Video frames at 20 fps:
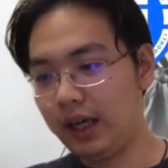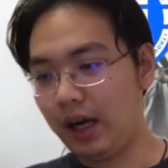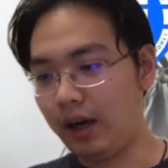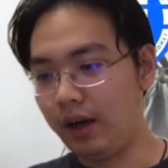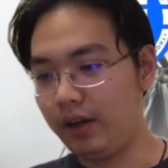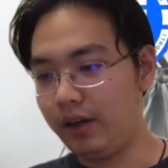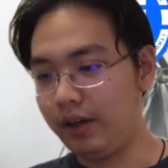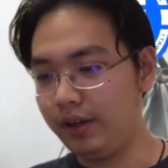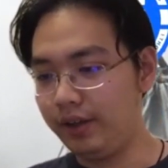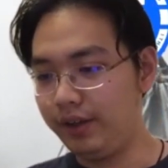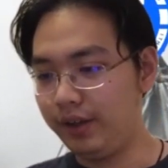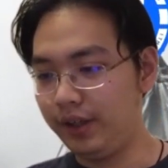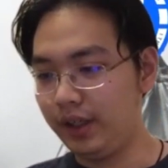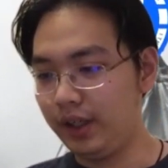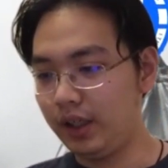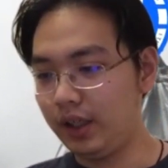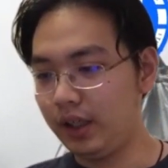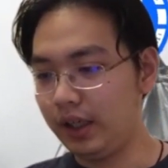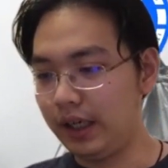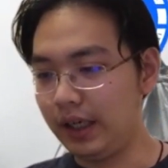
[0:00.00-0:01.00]
Are
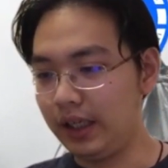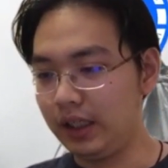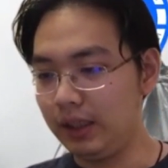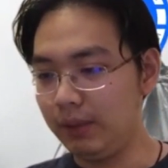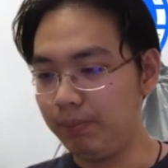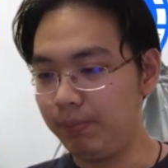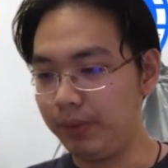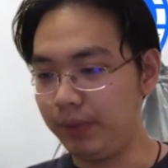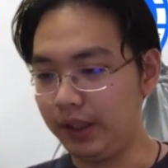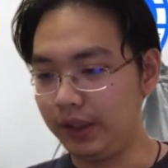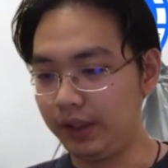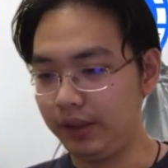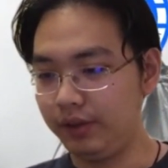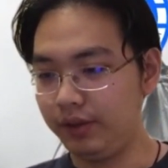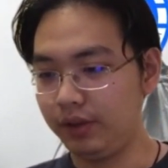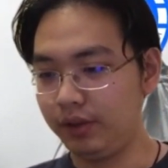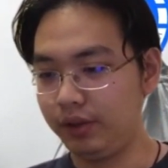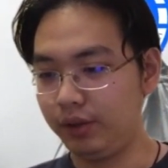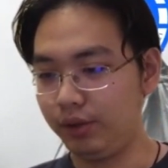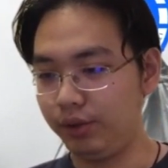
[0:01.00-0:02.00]
there any big
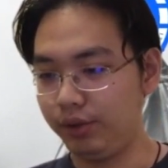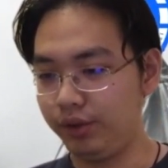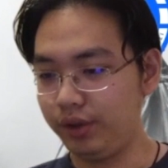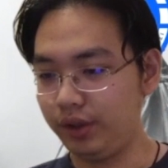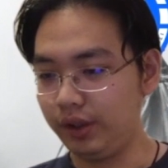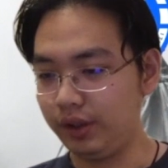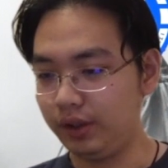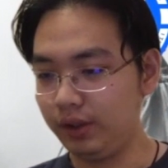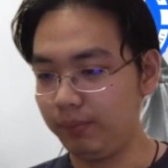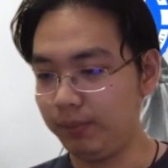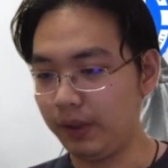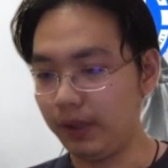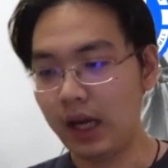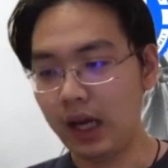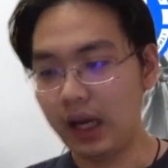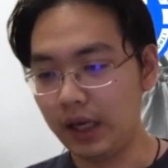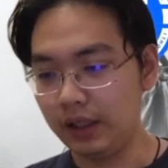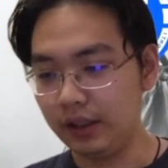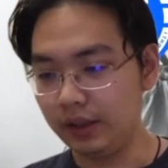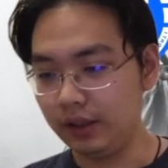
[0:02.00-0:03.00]
institutions
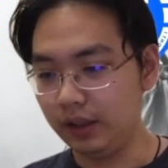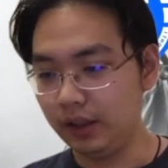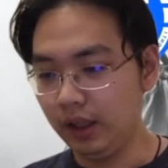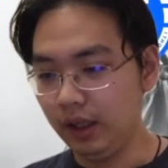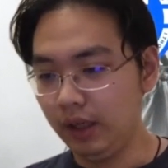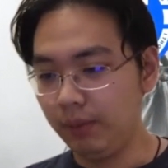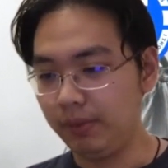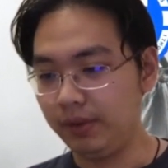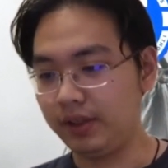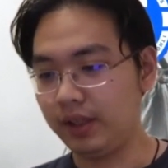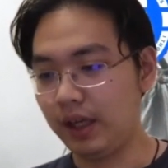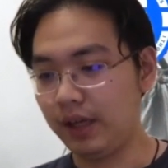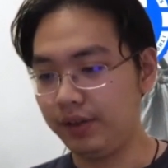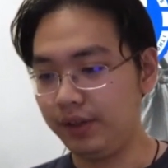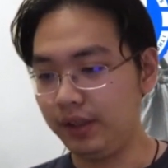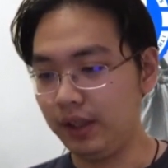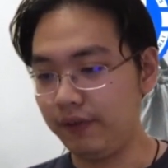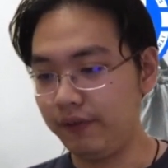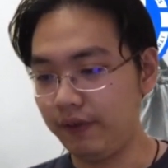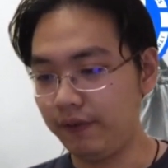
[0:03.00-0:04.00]
behind
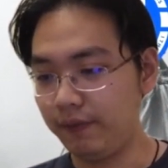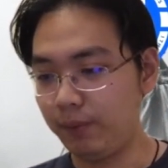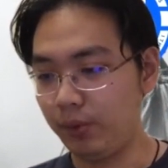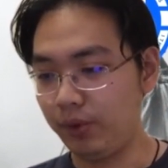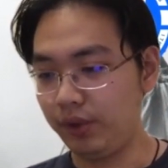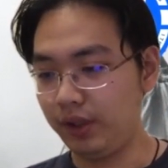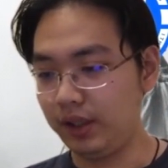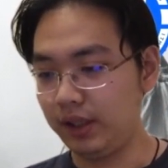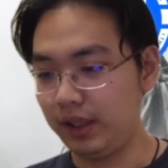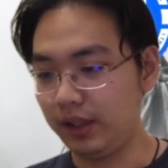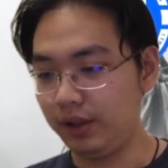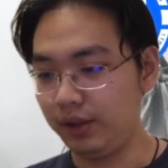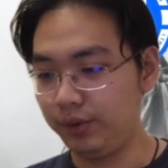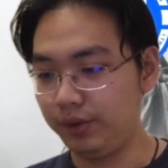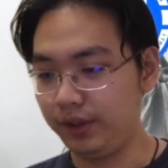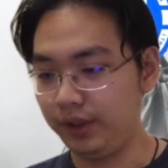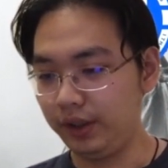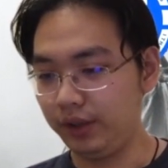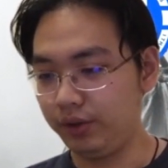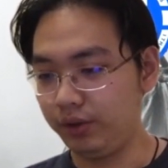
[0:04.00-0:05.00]
besides the EFF Mozilla you
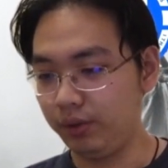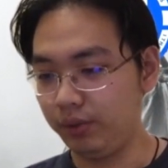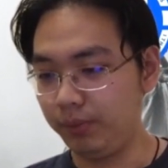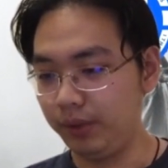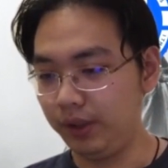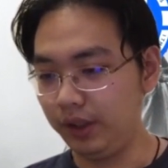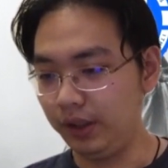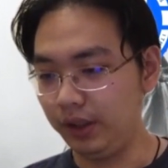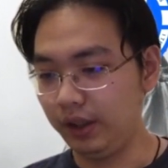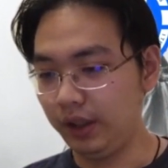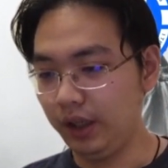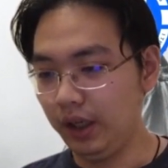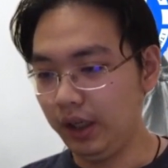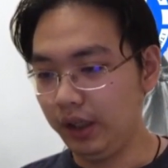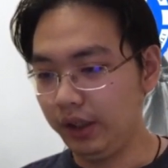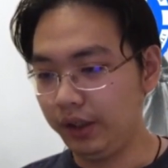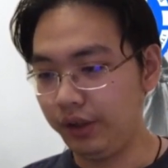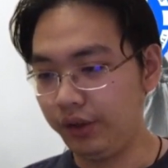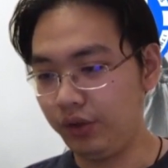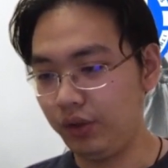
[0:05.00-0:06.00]
think should be
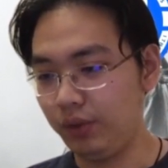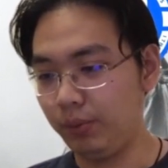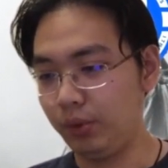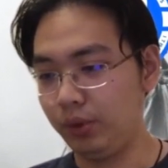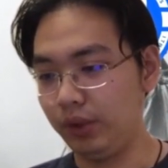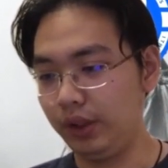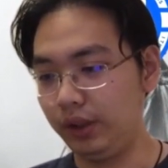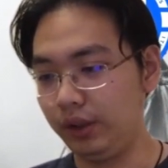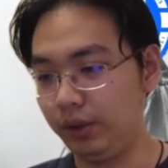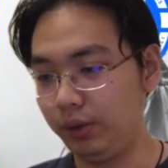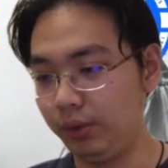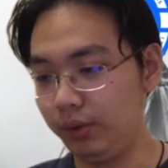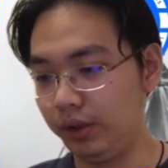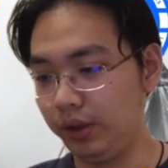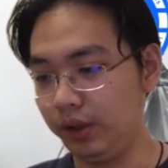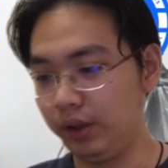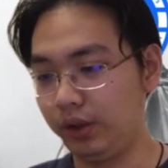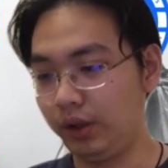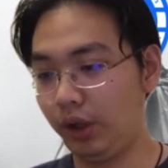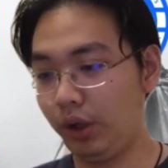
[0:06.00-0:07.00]
contributing to the